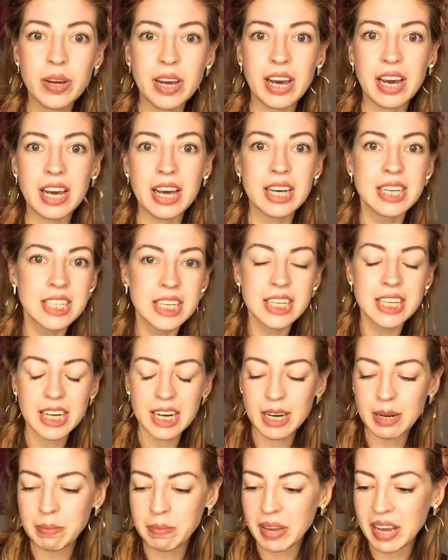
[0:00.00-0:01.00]
okay,
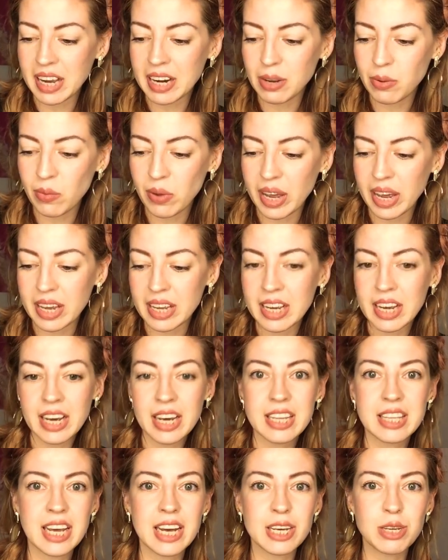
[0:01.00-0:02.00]
um, anyway,
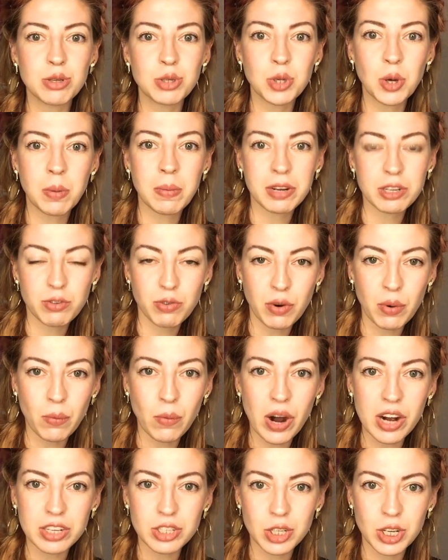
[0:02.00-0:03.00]
thank you so much for
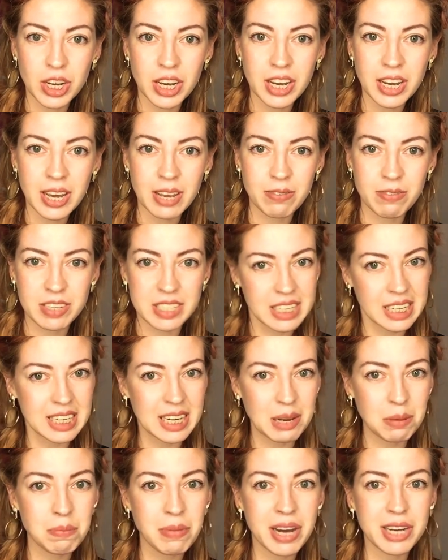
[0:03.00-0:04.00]
watching and
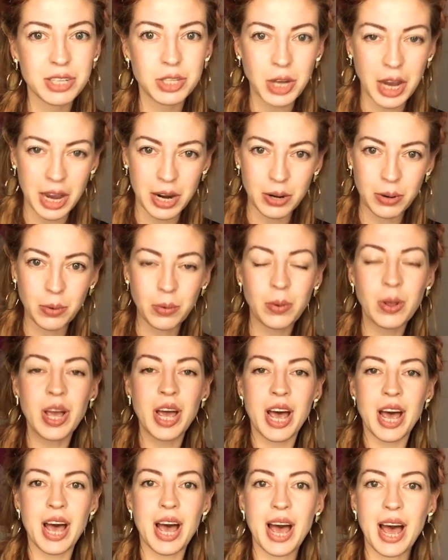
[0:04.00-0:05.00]
visiting my channel.
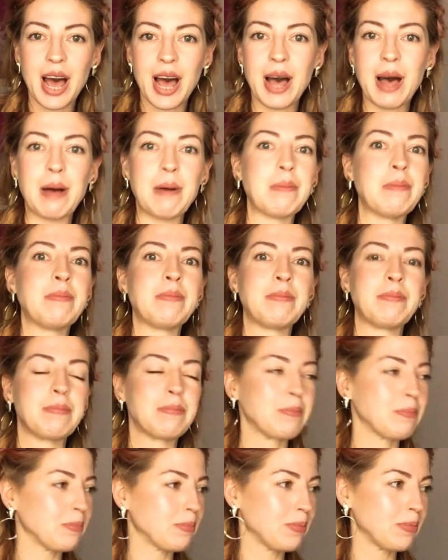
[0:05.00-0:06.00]
Um,
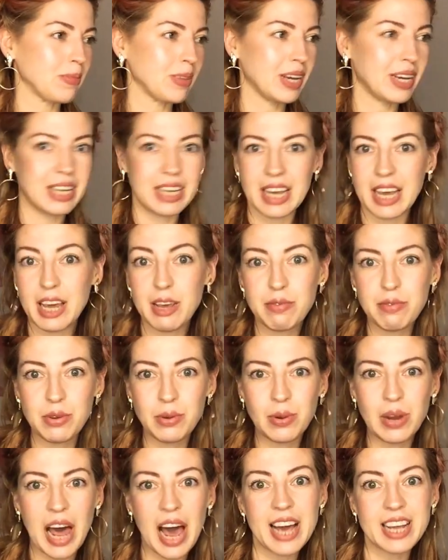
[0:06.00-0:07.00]
if
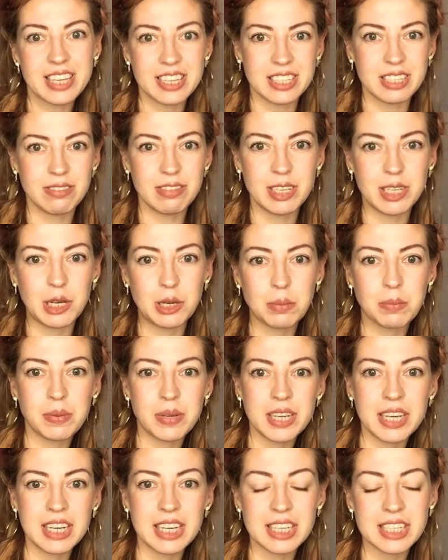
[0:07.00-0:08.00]
you like this video,
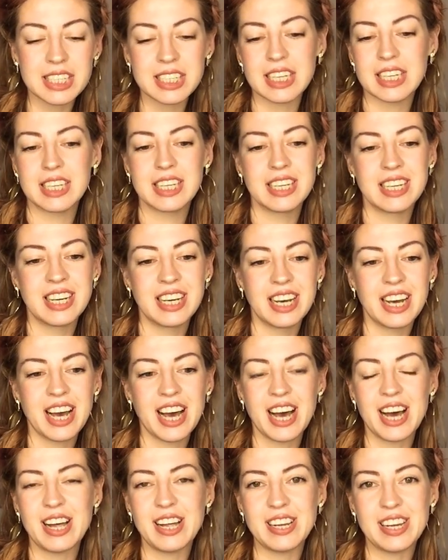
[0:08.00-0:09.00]
please
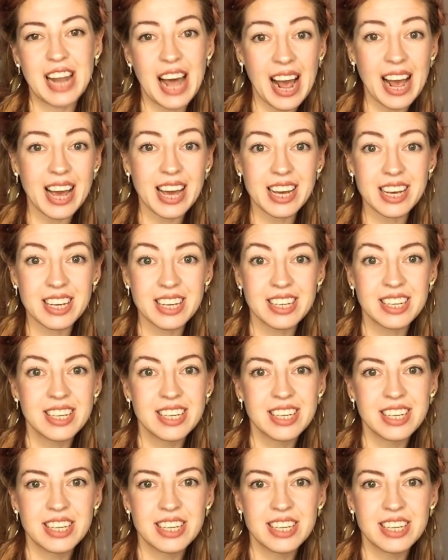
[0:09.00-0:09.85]
uh, like,